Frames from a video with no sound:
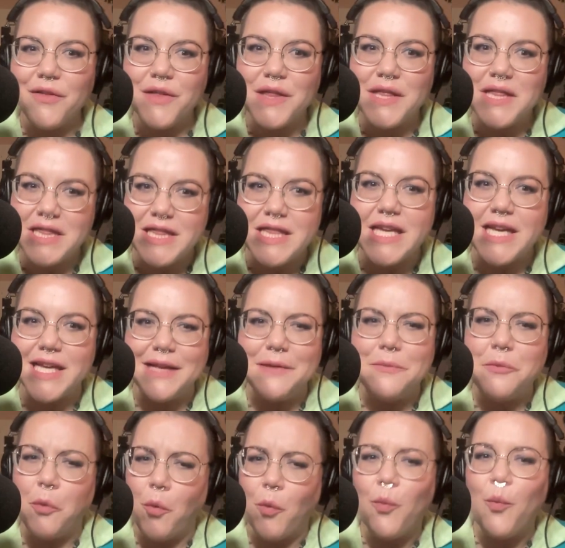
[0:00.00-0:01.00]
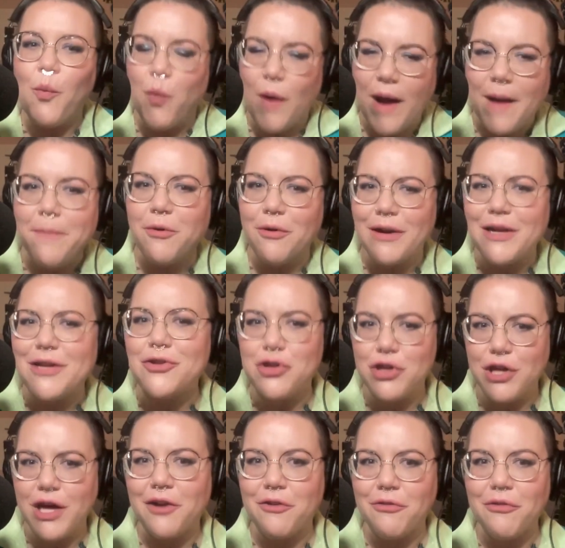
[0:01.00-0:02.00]
that Weber in
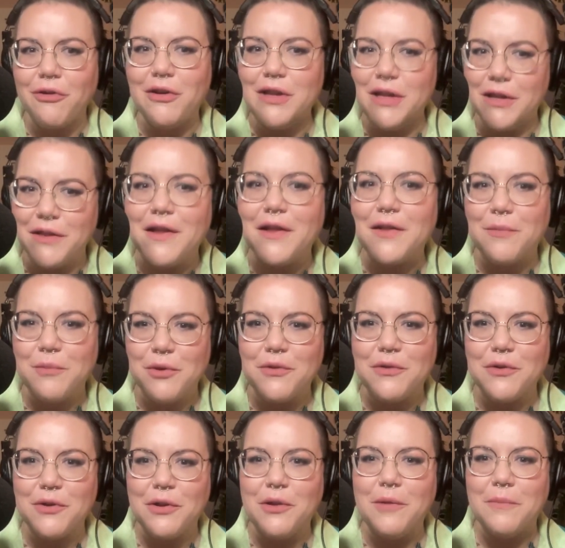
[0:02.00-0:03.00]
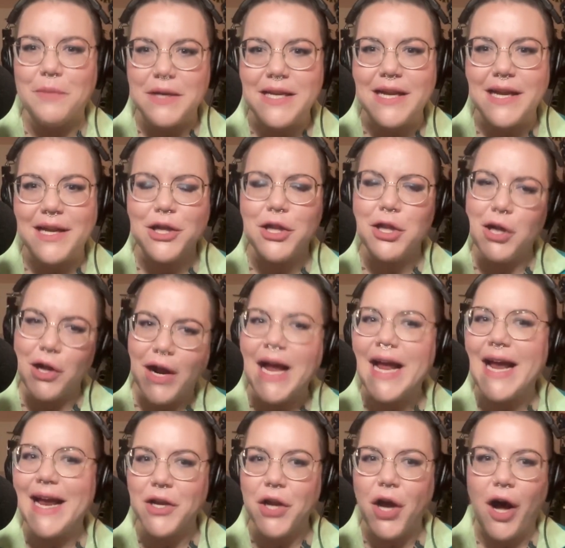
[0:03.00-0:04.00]
general and this musical in particular
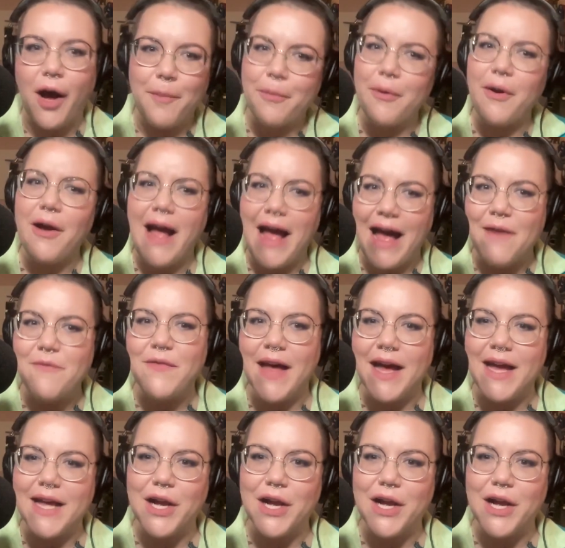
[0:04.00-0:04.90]
and opera have that in